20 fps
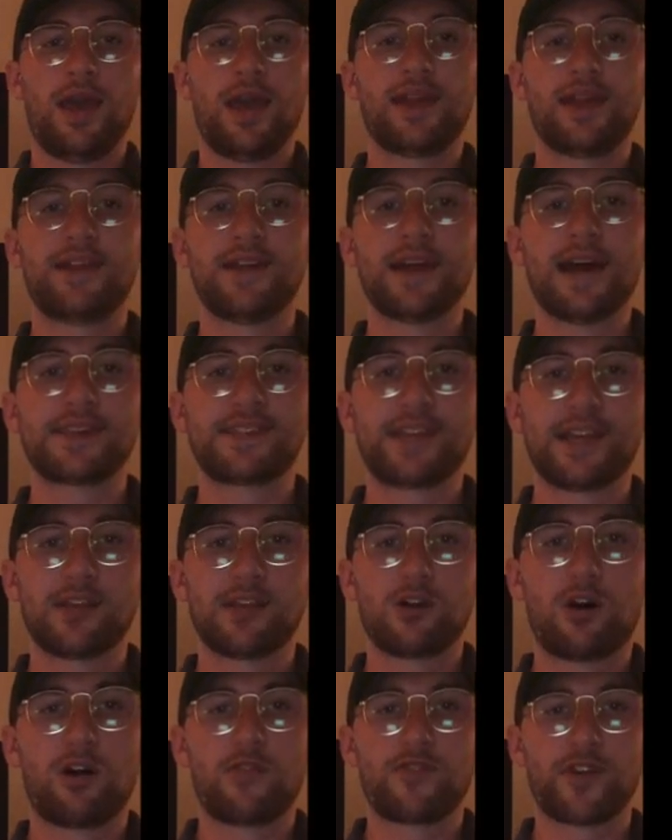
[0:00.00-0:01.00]
It did not take
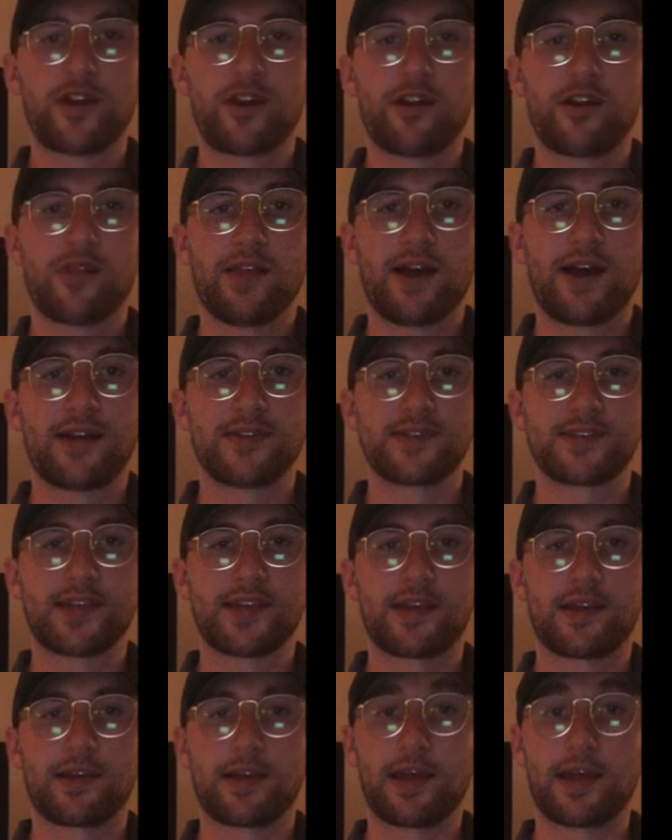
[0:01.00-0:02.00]
long for airlines,
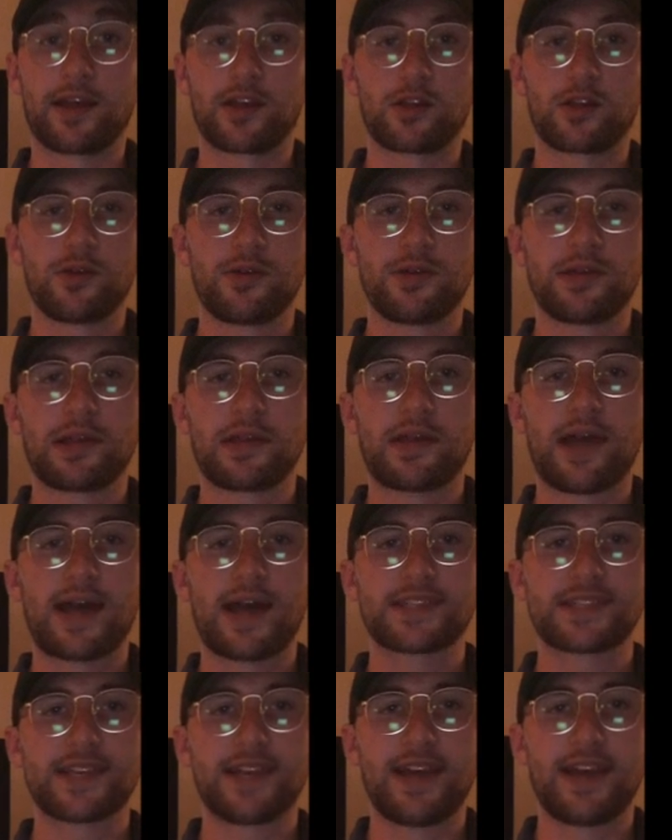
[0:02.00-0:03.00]
including
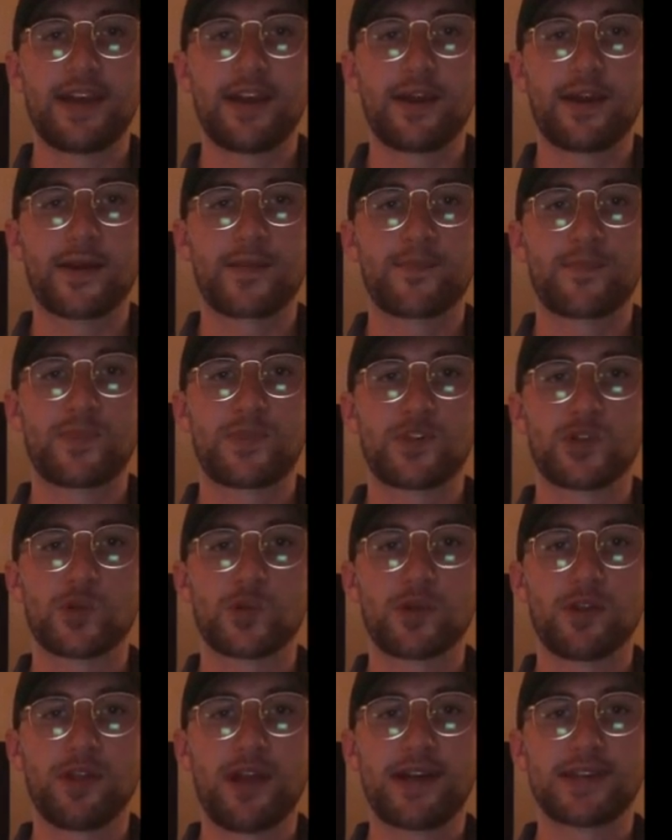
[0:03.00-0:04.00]
Alaska Air, to
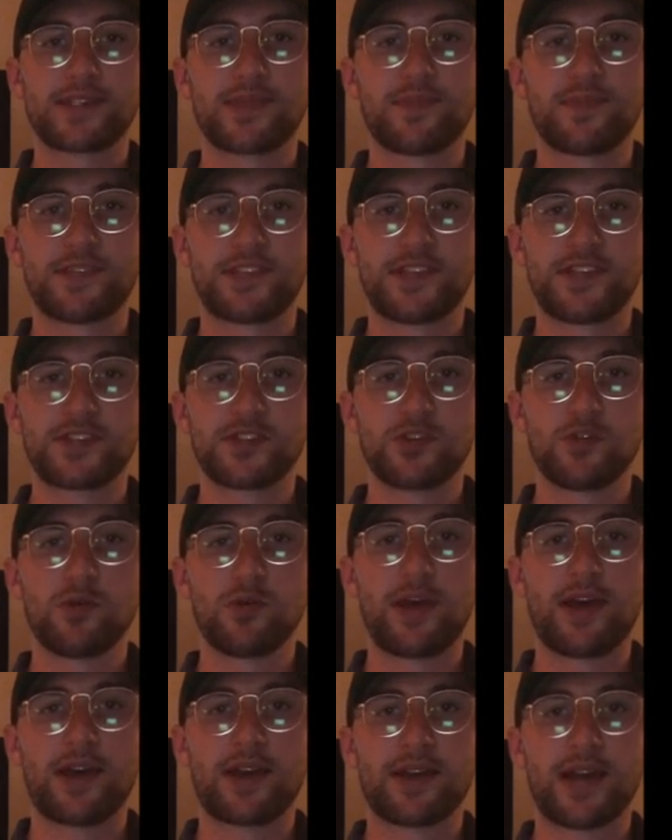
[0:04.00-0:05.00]
realize the
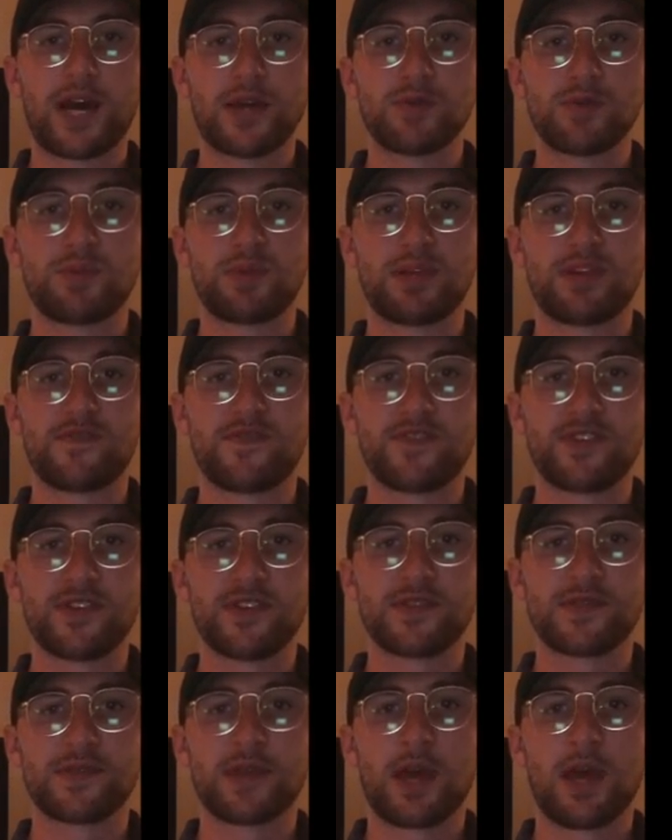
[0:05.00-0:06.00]
potential economic
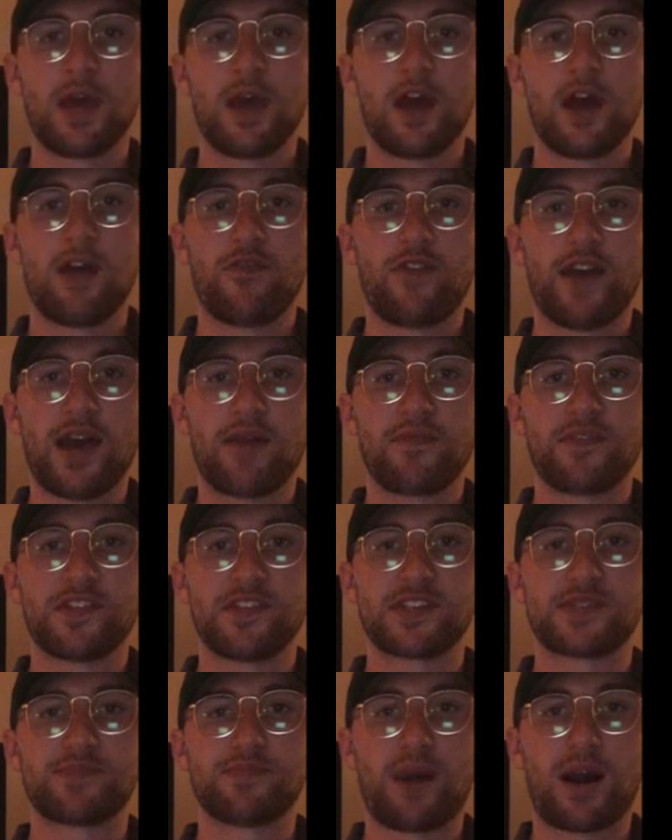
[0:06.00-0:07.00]
benefit of having
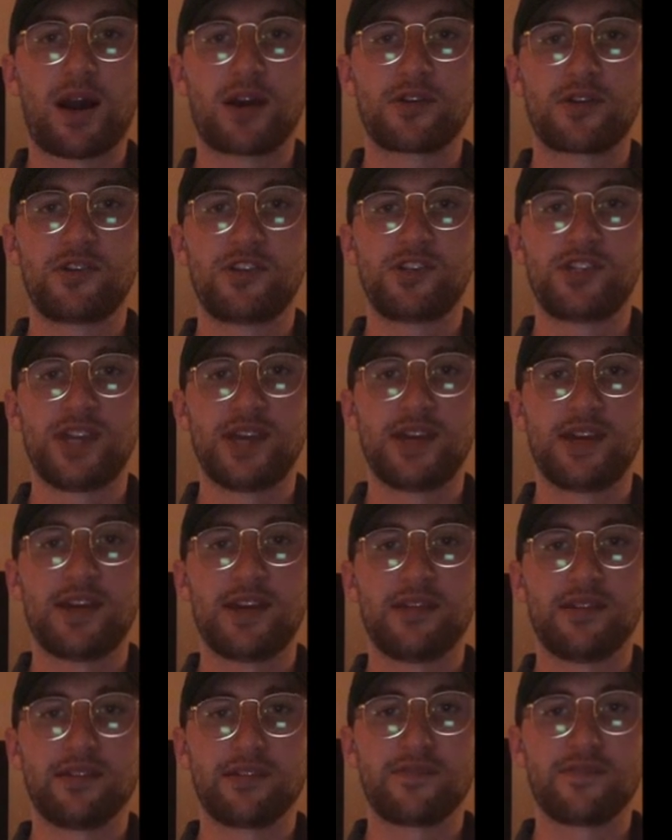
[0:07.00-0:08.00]
this modern jet
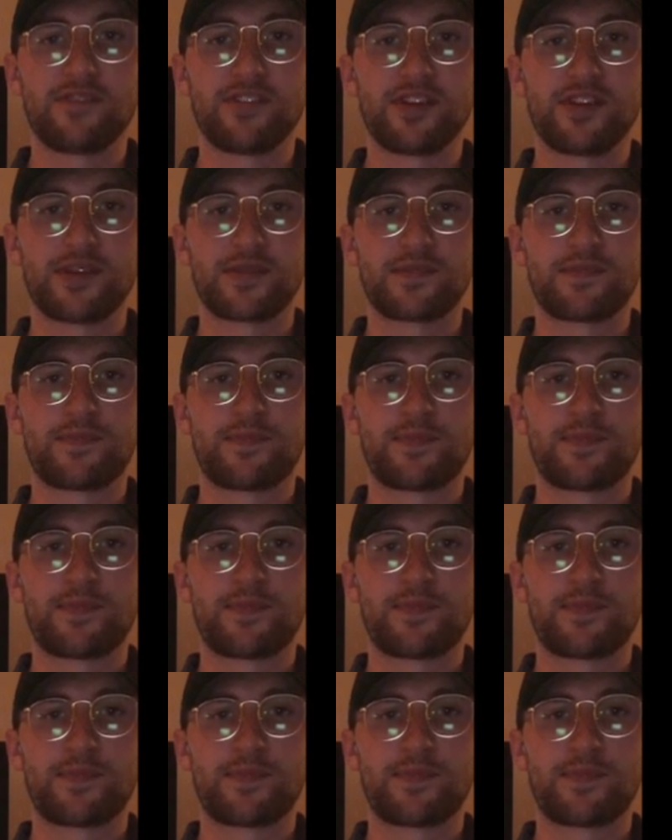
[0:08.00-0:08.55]
in their fleet.